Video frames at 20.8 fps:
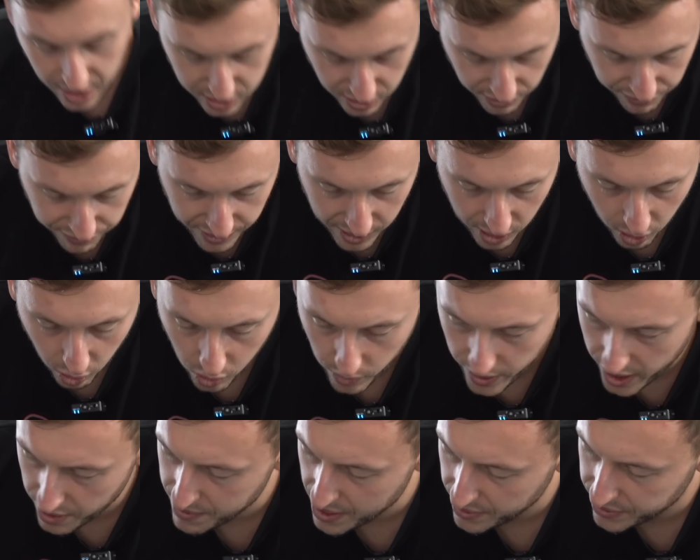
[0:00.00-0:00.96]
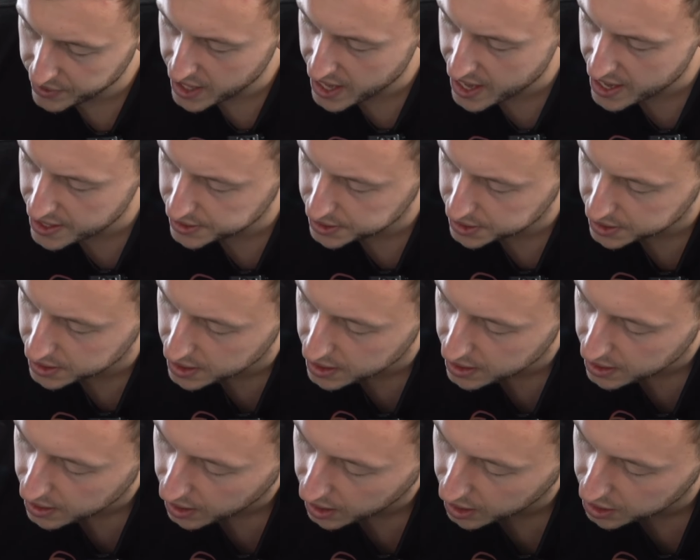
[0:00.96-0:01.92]
So feel all the way around the edge,
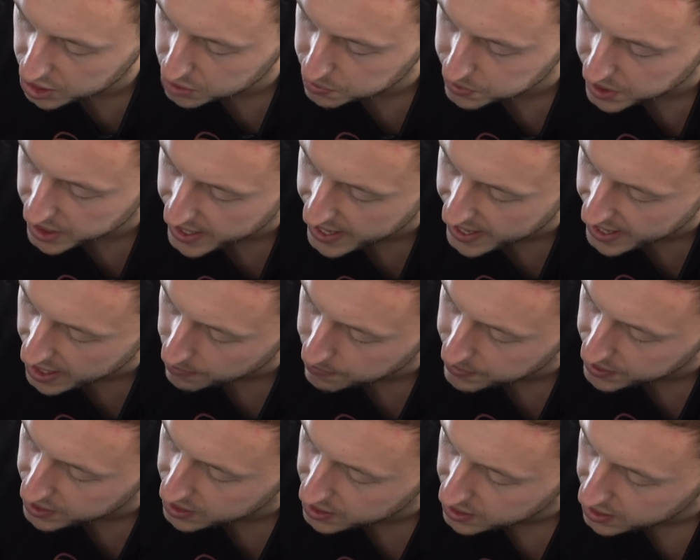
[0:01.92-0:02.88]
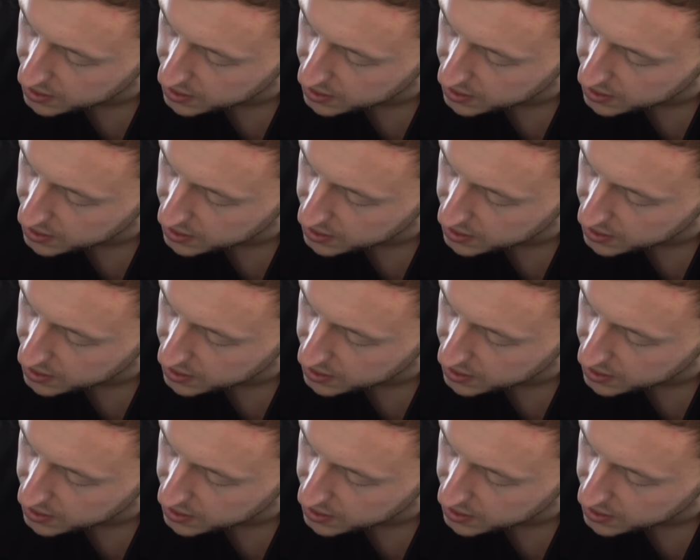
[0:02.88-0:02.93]
100% happy.